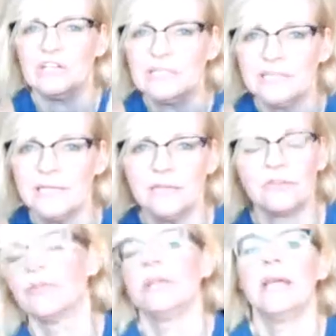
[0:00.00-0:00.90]
a concealer
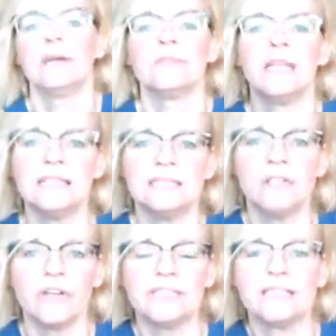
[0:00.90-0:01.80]
on your nails. It's
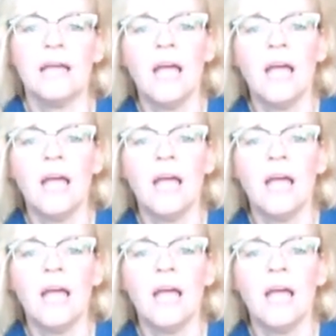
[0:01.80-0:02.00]
nice.